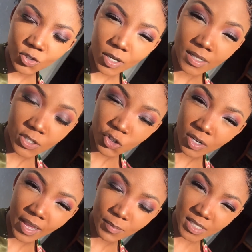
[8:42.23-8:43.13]
so I
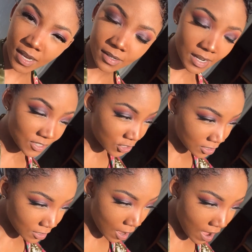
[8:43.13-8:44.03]
literally am done. I
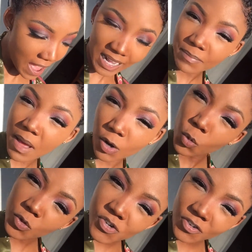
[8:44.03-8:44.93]
just hung up my
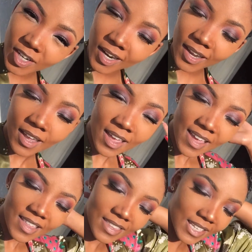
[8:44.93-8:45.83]
laundry.
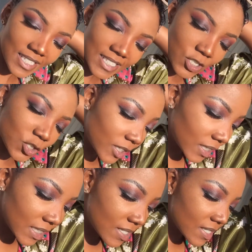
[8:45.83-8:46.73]
The
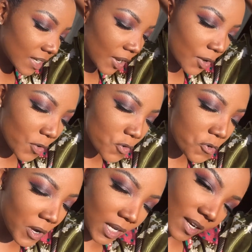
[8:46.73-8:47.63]
conditioner is sitting
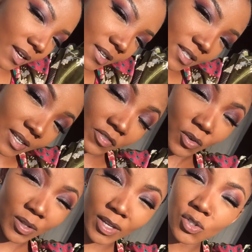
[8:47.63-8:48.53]
really nice. I
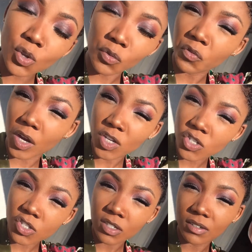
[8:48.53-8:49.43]
feel like so
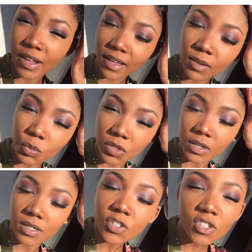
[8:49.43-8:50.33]
fresh, like with the
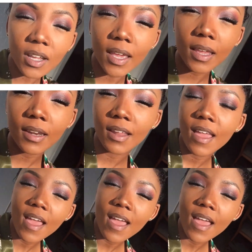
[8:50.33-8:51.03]
conditioner in.